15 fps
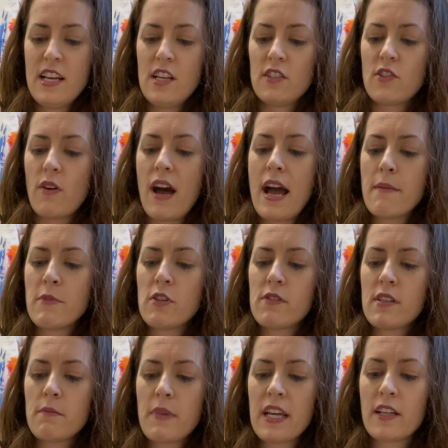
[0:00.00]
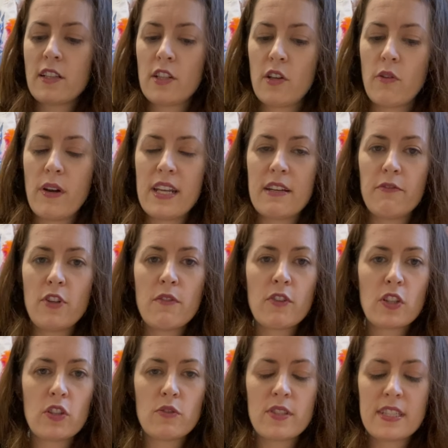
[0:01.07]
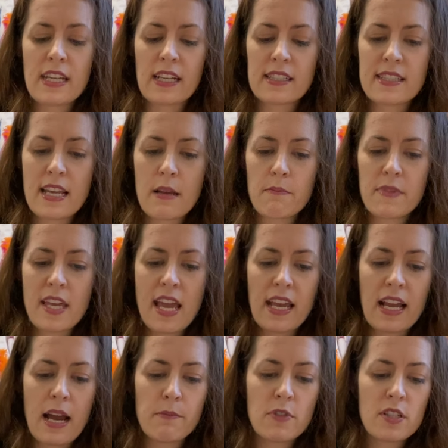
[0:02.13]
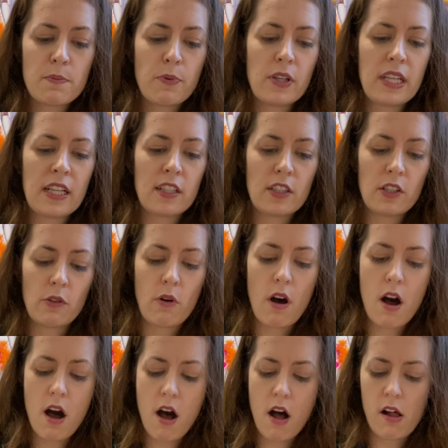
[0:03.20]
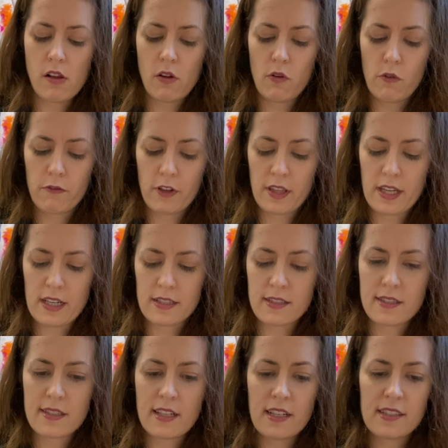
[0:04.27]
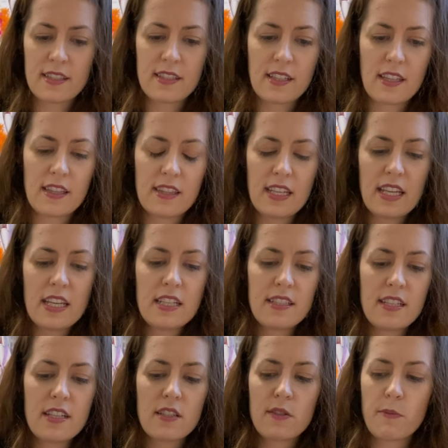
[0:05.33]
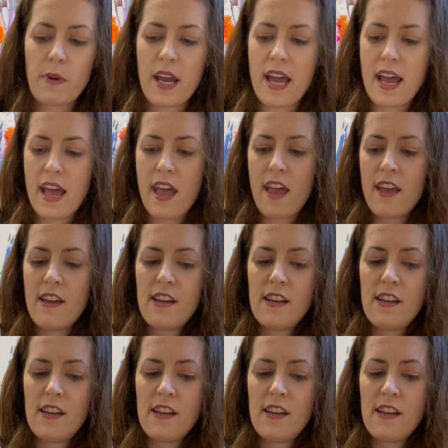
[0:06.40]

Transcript: So I'm using my glue, and if you have a glue stick, same thing. I'm just putting glue all over this. It's the easiest way.